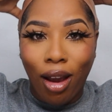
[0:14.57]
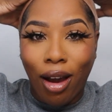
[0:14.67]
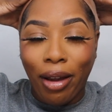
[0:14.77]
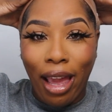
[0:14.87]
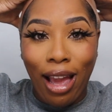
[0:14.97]

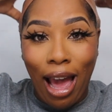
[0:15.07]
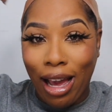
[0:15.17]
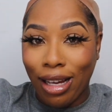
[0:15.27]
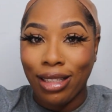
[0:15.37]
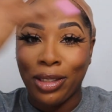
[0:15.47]
Okay
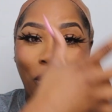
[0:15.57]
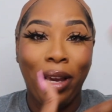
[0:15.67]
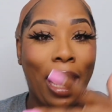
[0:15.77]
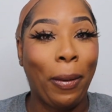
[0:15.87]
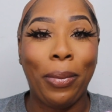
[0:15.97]
guys, we
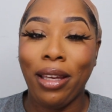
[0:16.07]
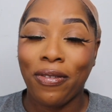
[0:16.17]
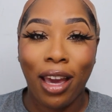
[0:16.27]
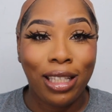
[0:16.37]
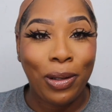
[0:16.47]
got a beat
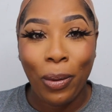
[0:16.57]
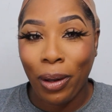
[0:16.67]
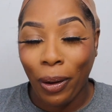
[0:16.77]
face going